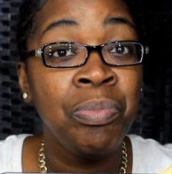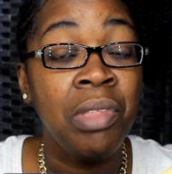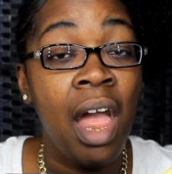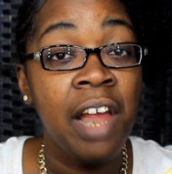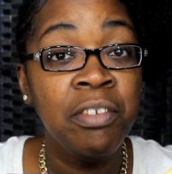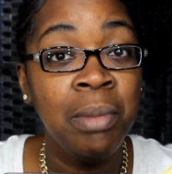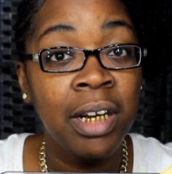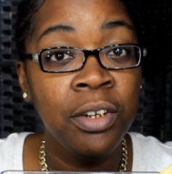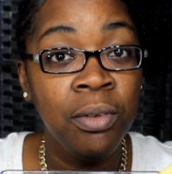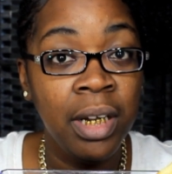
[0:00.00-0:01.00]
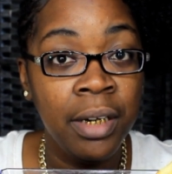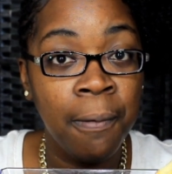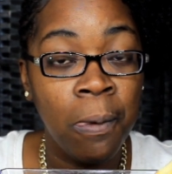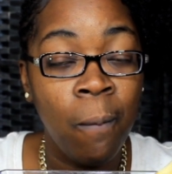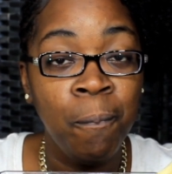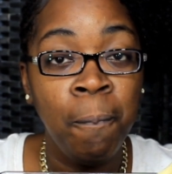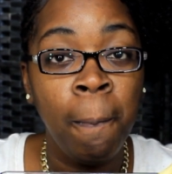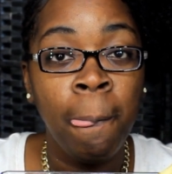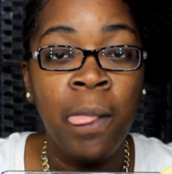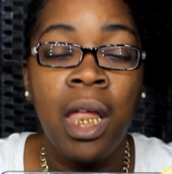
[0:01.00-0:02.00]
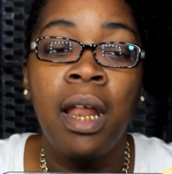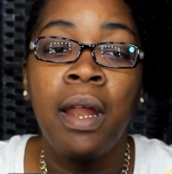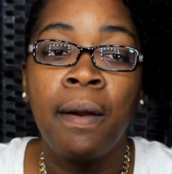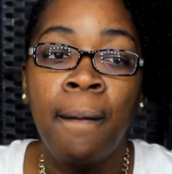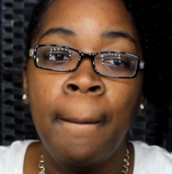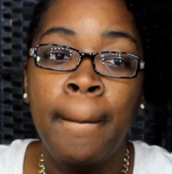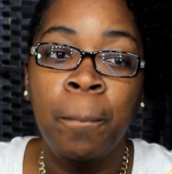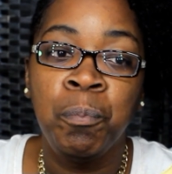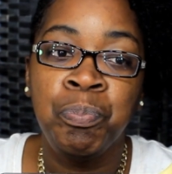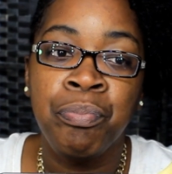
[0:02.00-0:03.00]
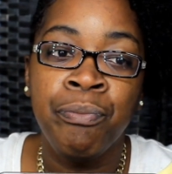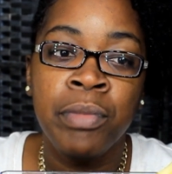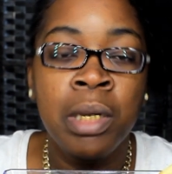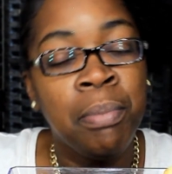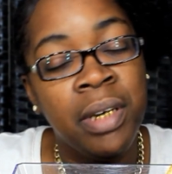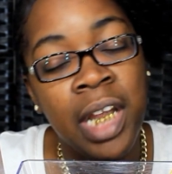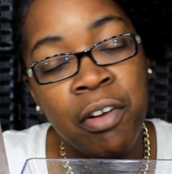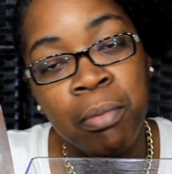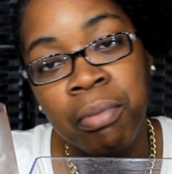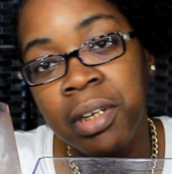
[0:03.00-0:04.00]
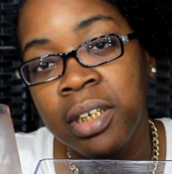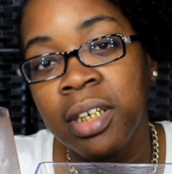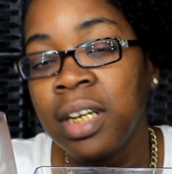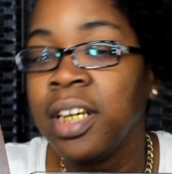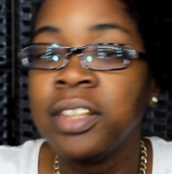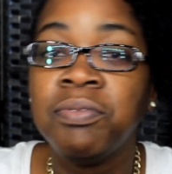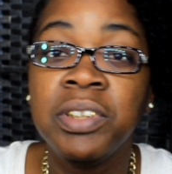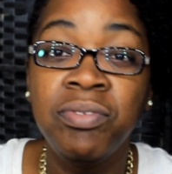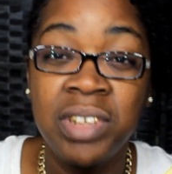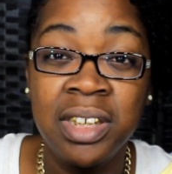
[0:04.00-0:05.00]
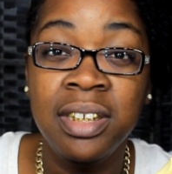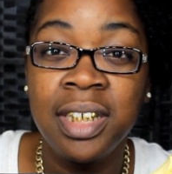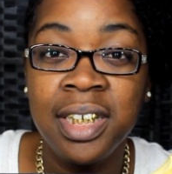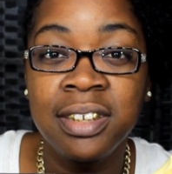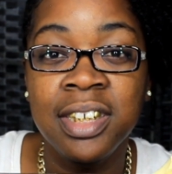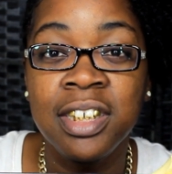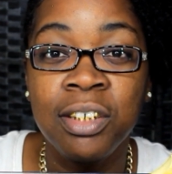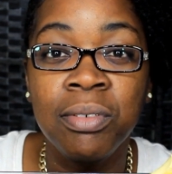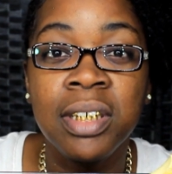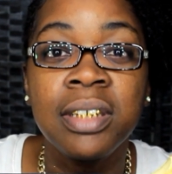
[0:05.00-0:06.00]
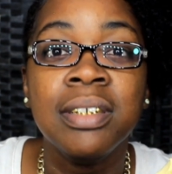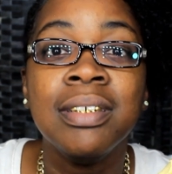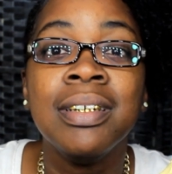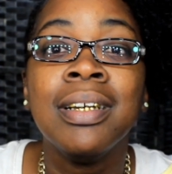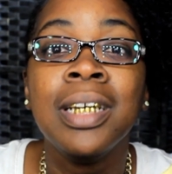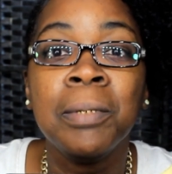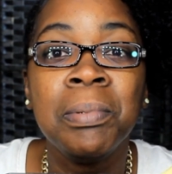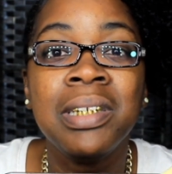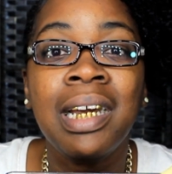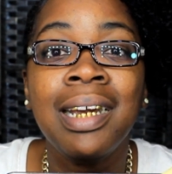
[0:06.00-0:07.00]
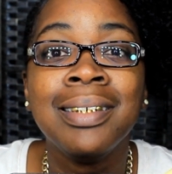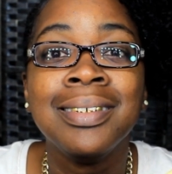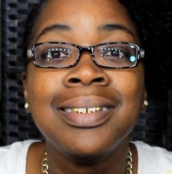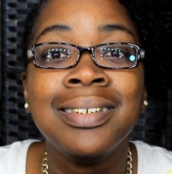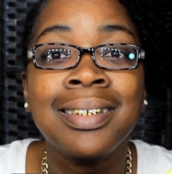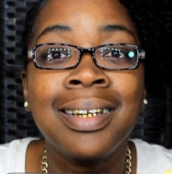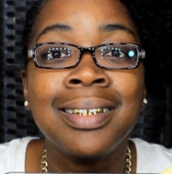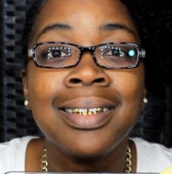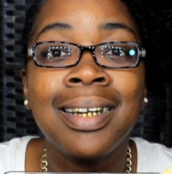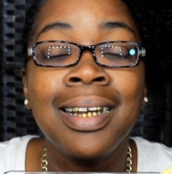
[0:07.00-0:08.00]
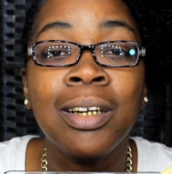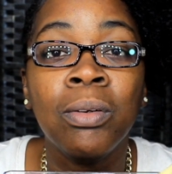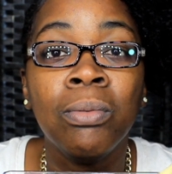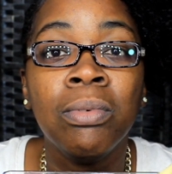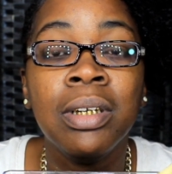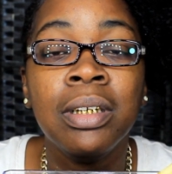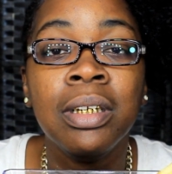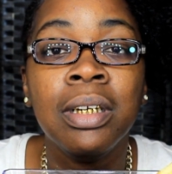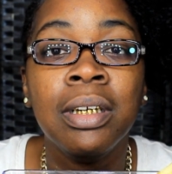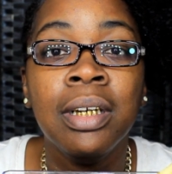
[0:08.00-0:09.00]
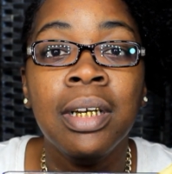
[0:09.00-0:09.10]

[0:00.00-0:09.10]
Now, everybody who ate at um, Panera Bread in the last fifteen days need to go get a hepatitis shot. Like, really?